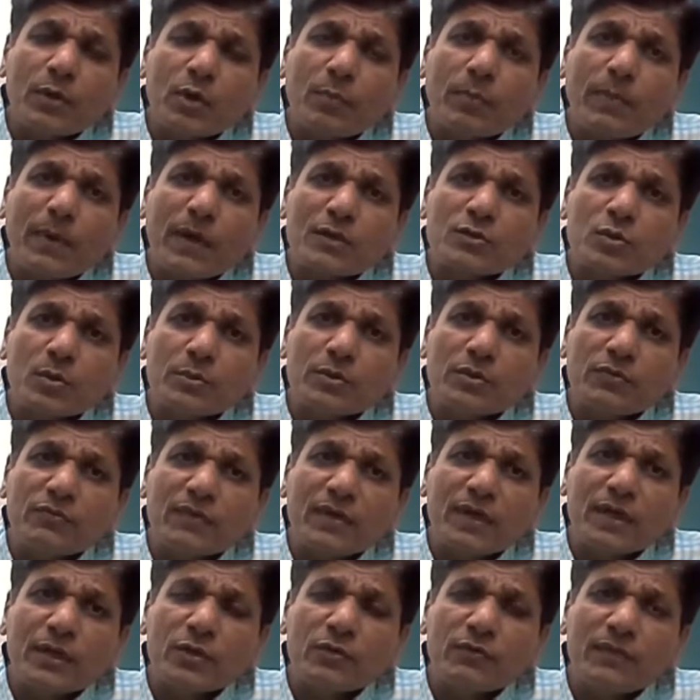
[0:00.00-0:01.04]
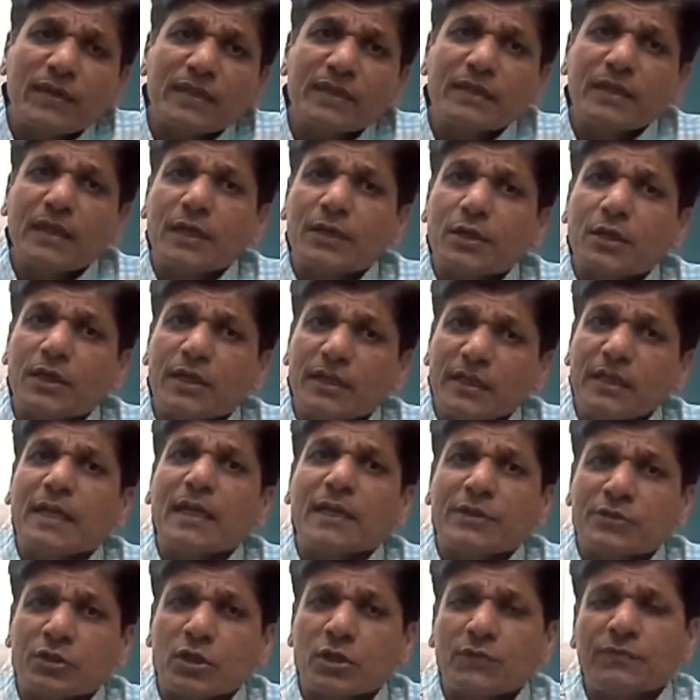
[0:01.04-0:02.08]
parts of the world where the real
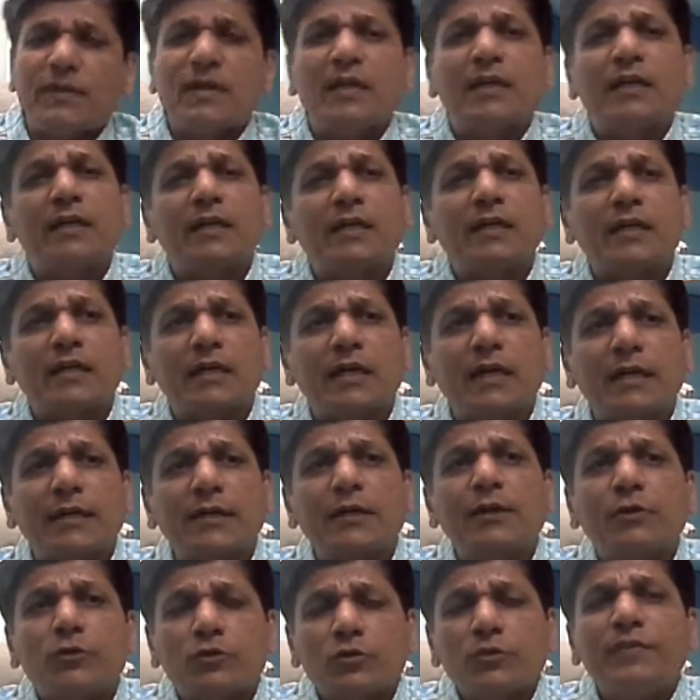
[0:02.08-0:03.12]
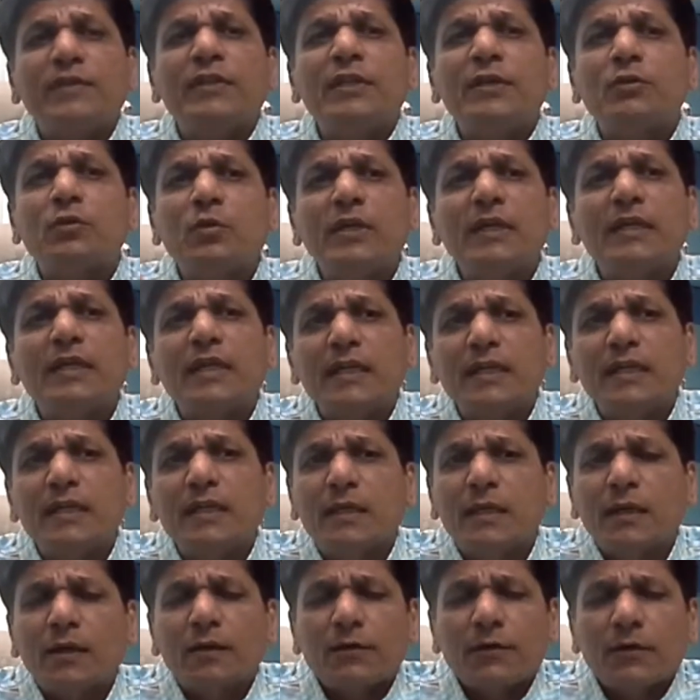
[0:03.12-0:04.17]
action will be like. So we need to literally,
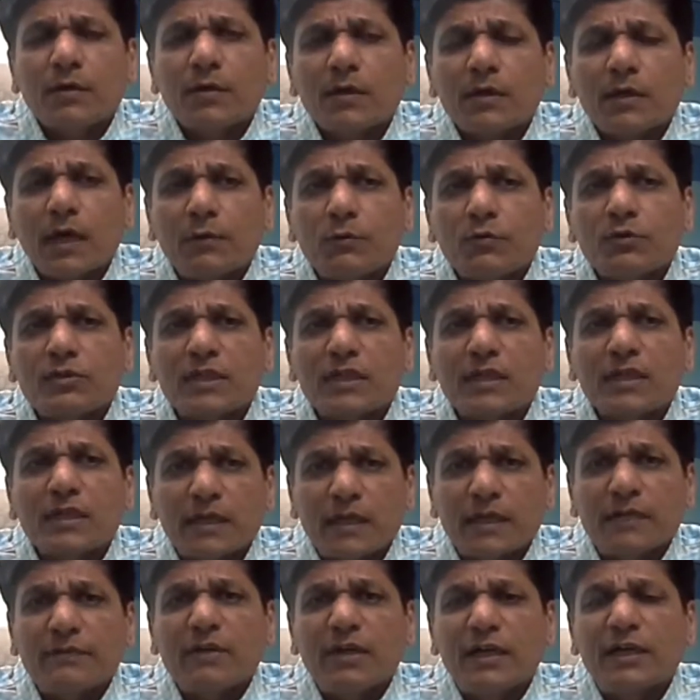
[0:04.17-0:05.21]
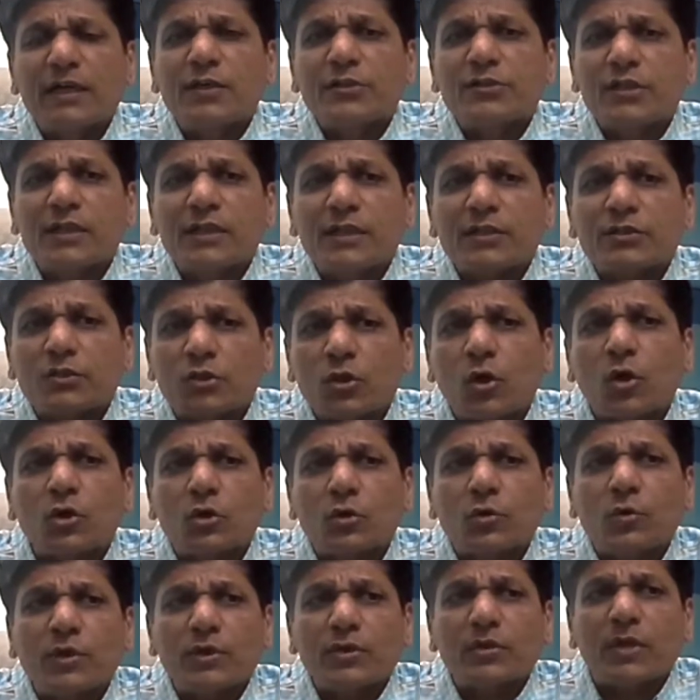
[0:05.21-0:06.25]
I would say, give a little serious thought
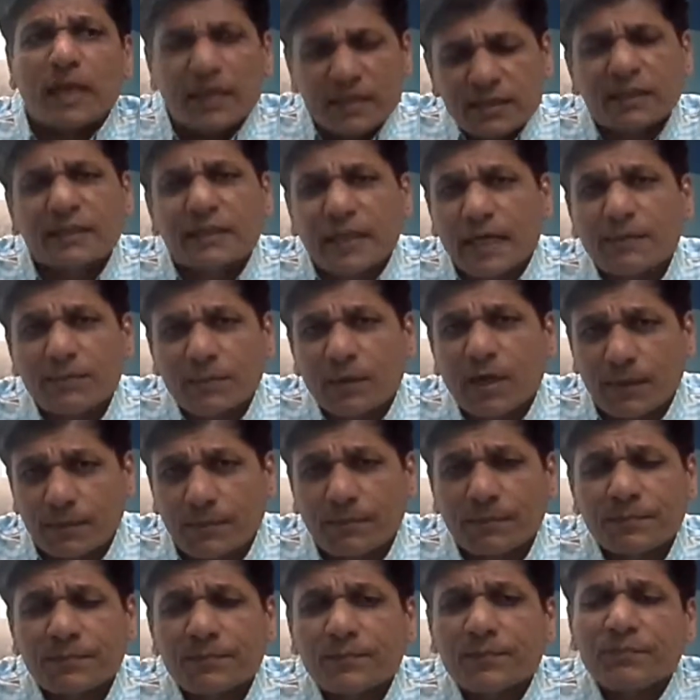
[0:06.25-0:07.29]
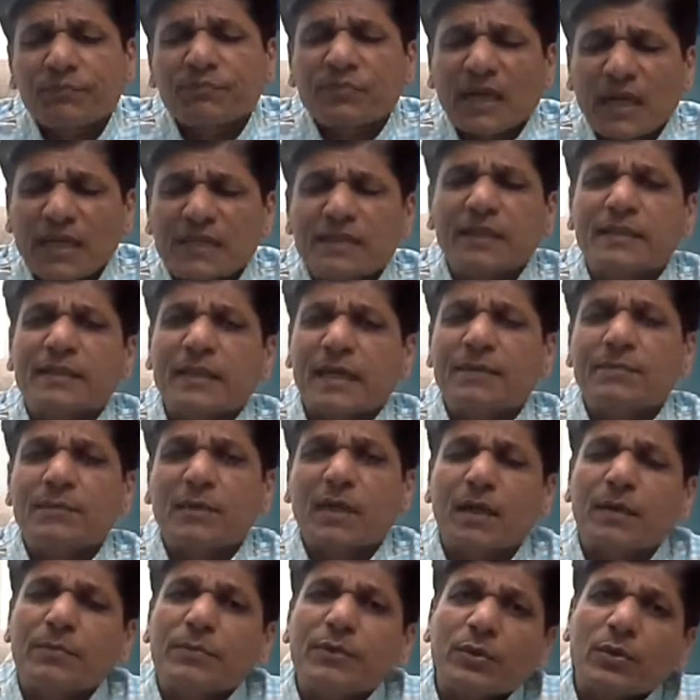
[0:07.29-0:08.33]
to it. Has the time come? Has the time
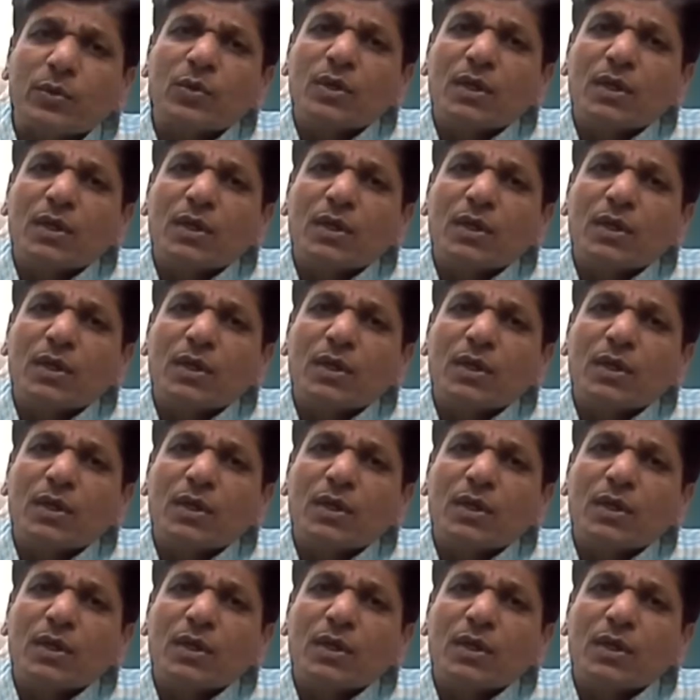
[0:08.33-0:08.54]
come,